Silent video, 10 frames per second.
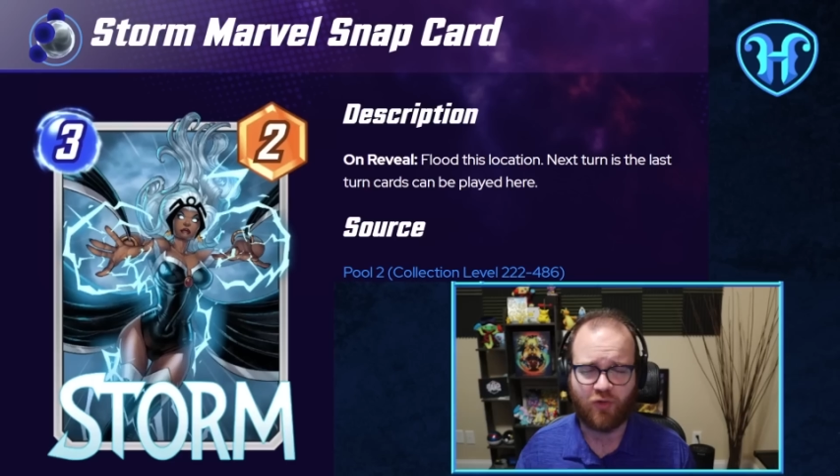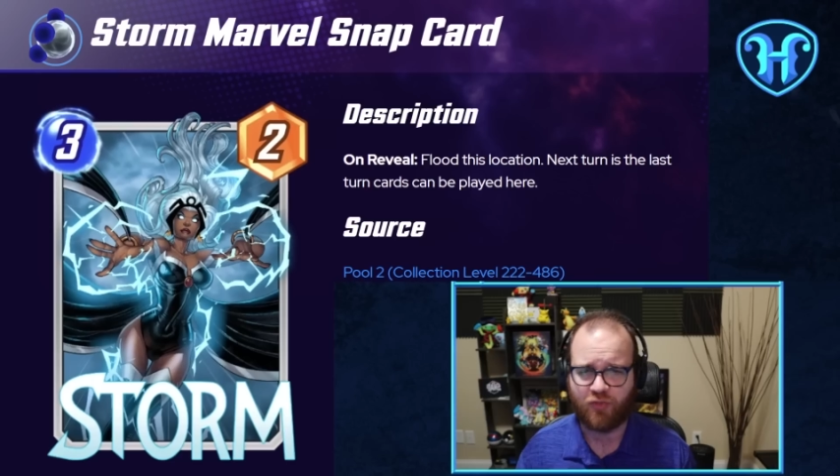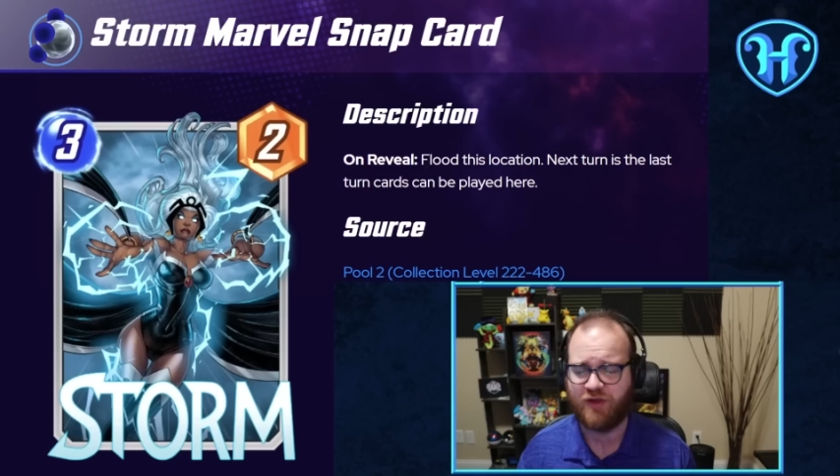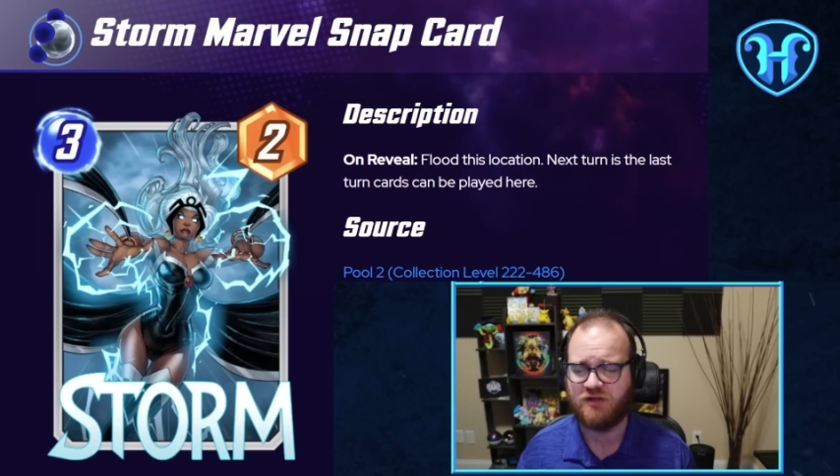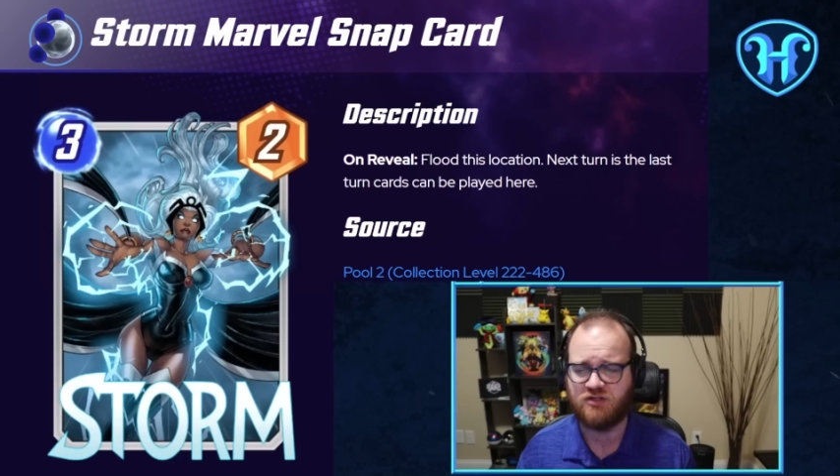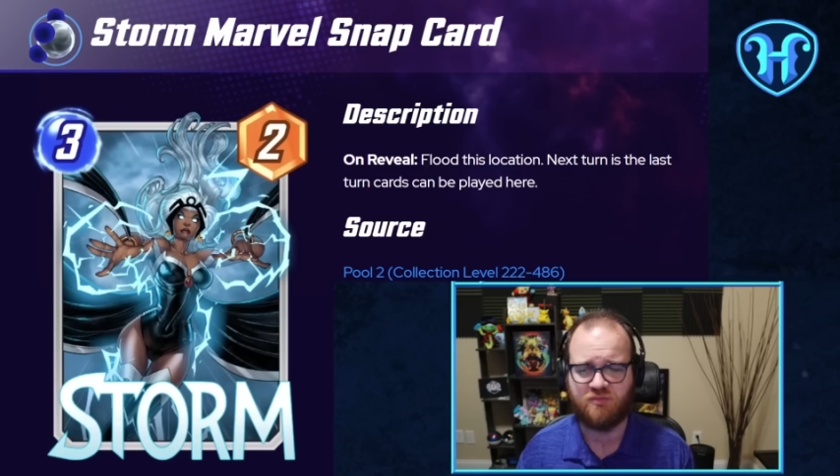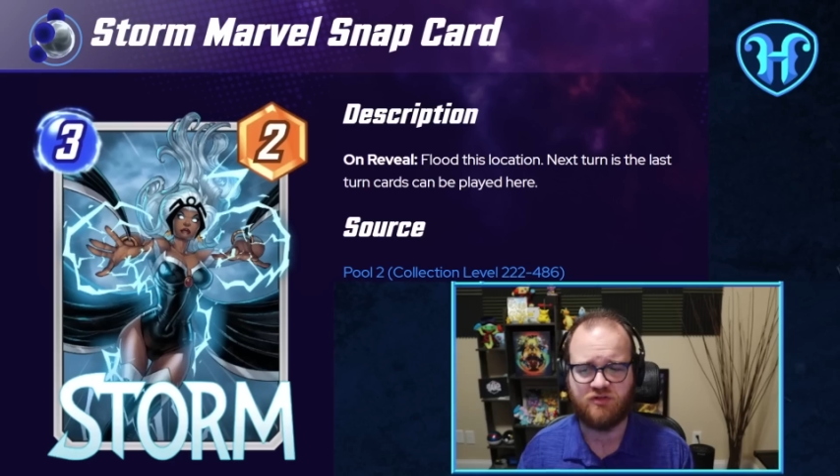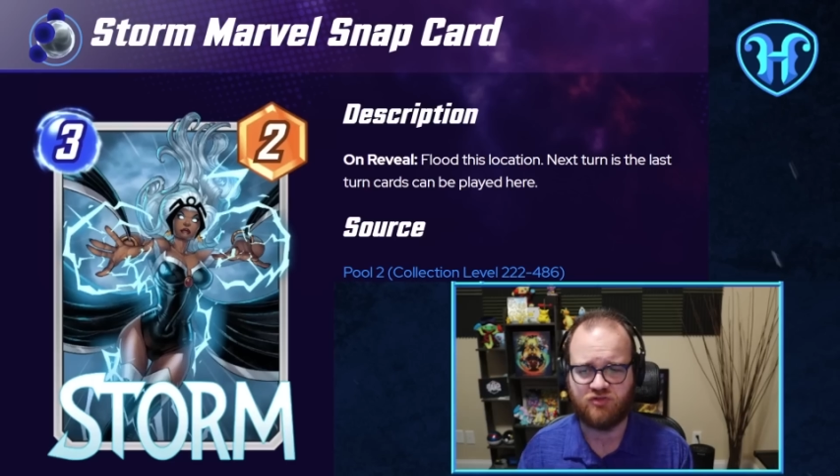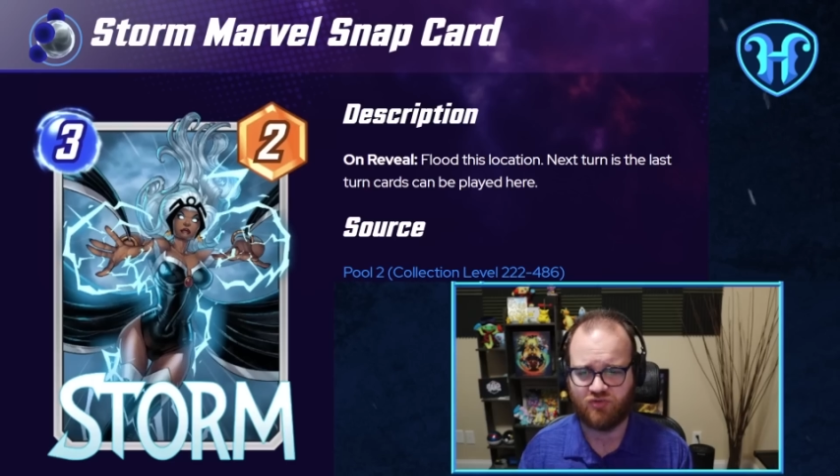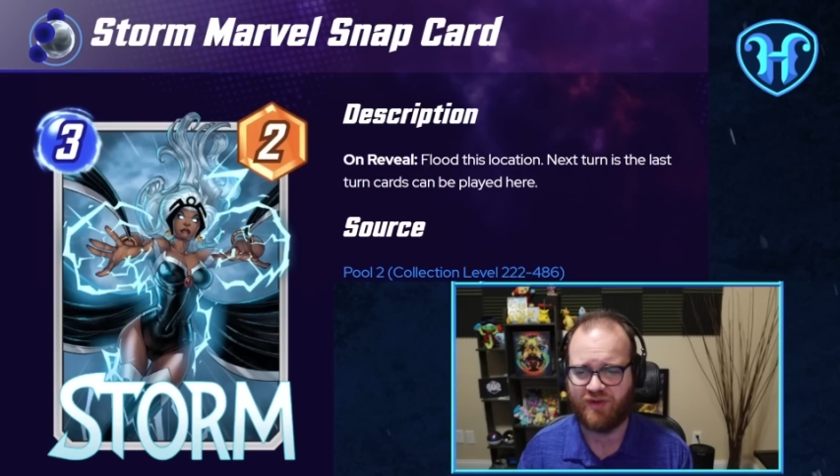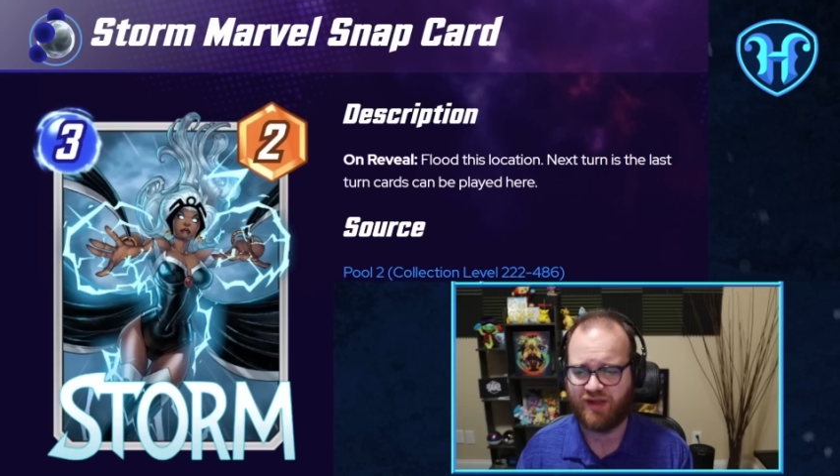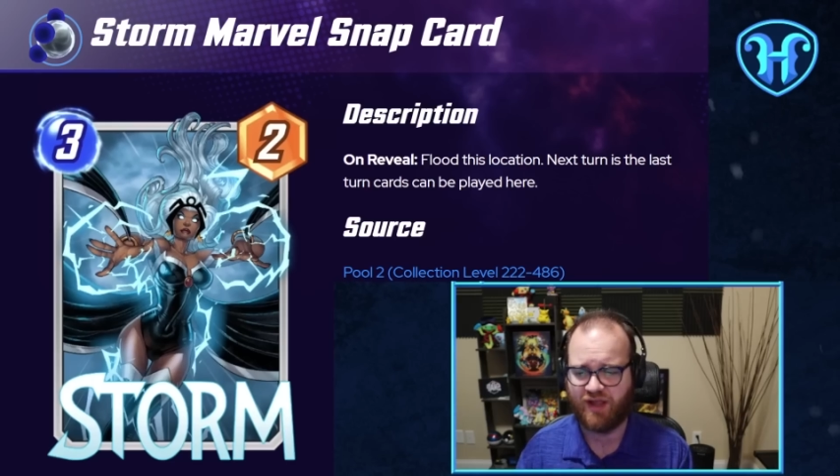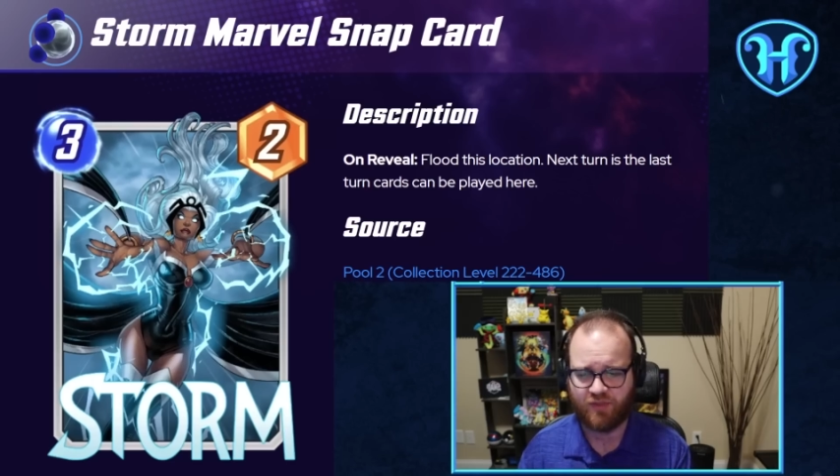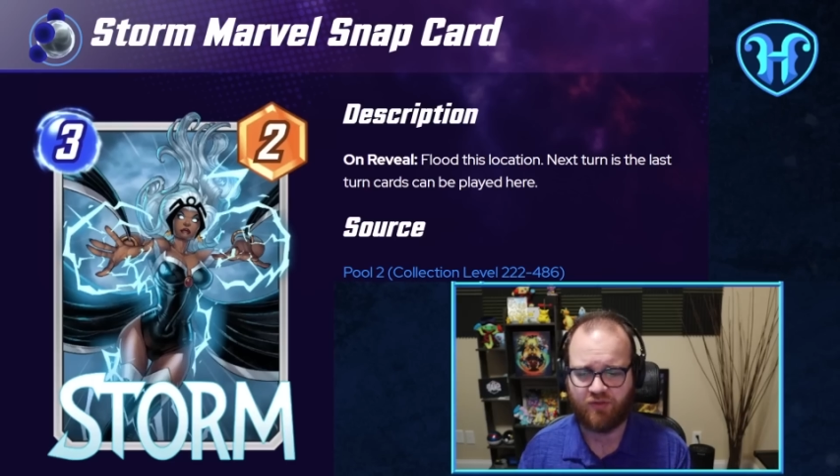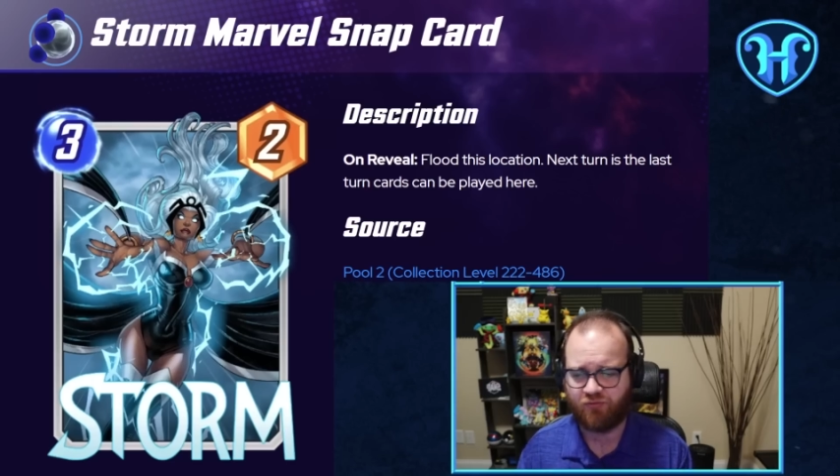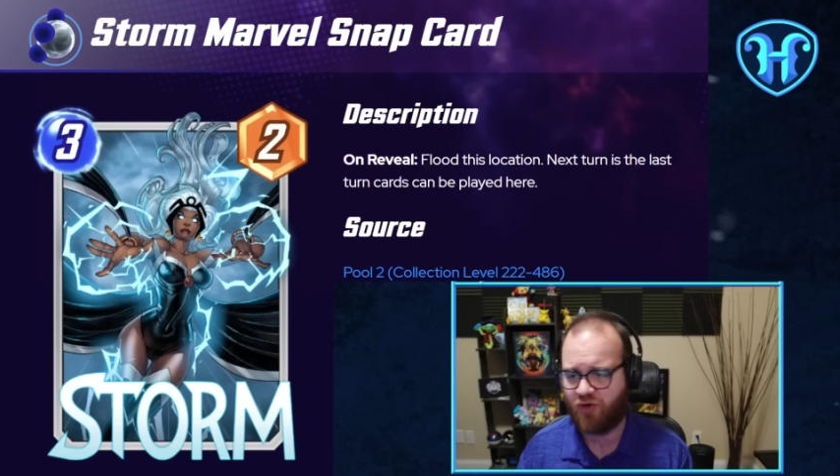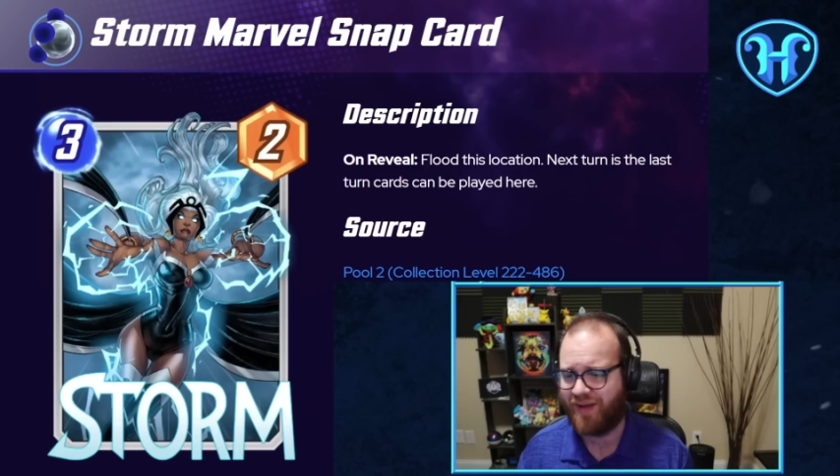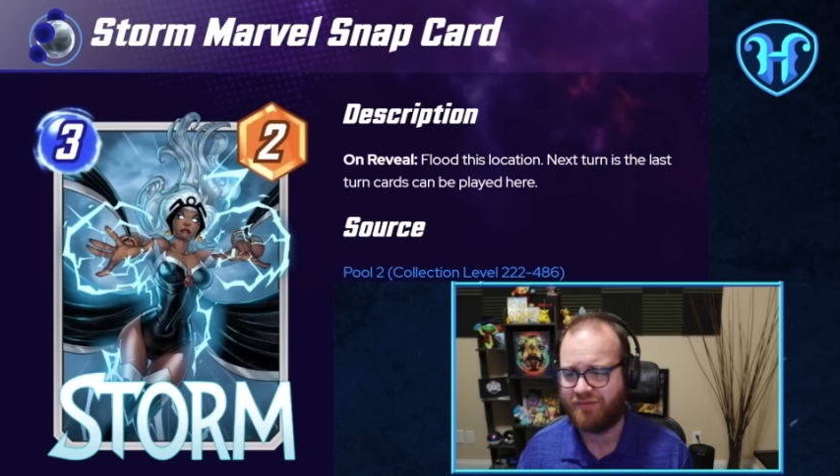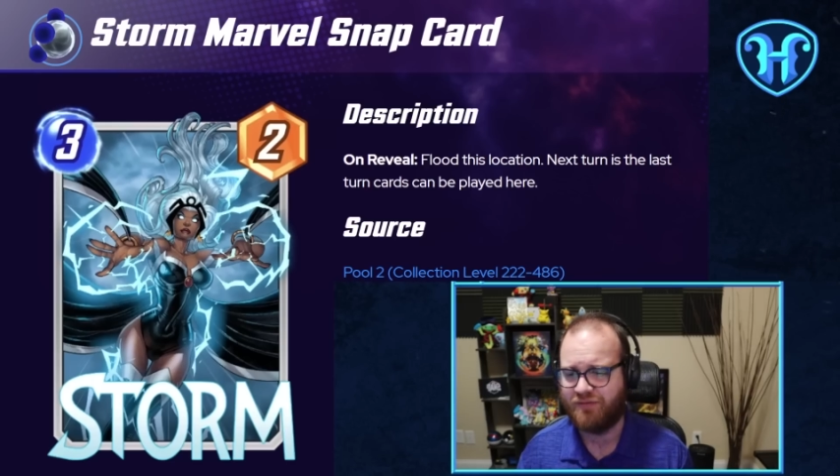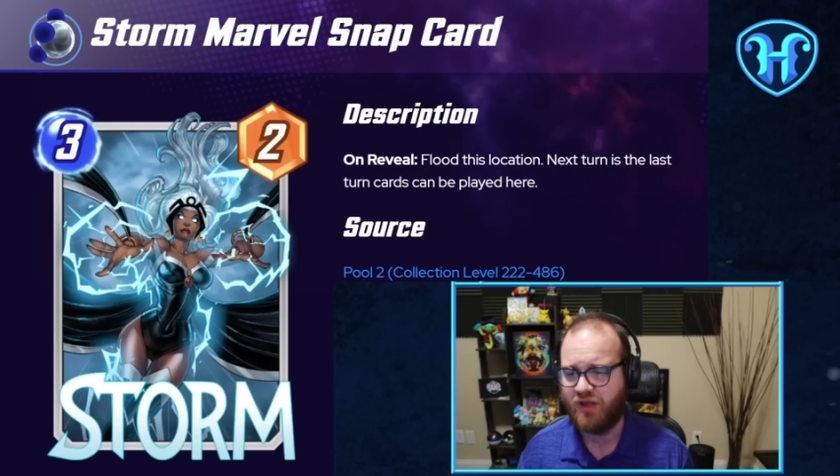thing to be doing in the format.